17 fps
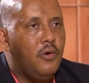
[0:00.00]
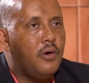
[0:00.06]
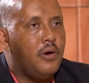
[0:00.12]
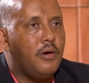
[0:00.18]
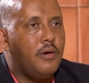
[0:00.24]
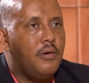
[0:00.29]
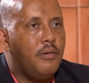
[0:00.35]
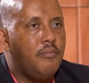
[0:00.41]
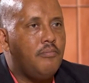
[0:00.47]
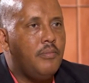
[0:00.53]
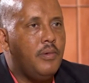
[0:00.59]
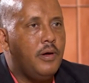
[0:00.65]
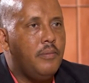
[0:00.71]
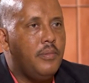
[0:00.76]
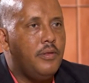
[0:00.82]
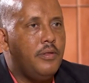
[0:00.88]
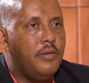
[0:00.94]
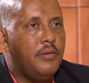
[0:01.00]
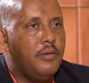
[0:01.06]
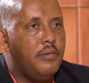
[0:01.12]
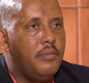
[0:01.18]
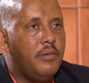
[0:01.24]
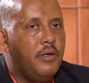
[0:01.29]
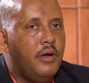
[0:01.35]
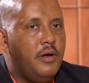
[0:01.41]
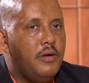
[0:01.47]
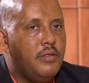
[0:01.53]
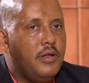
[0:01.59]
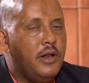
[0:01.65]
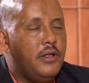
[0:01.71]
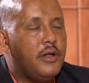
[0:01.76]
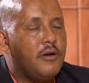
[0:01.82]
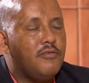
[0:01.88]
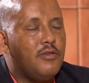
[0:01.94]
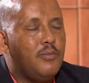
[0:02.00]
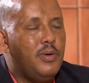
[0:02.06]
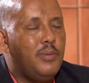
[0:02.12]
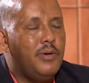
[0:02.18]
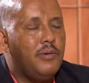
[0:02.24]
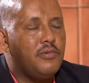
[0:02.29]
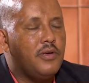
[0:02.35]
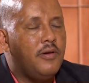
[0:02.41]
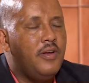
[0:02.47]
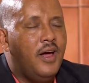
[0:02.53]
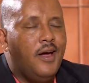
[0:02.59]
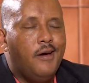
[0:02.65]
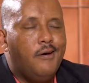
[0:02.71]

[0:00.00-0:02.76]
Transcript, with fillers: or uh, the leader of the PP himself.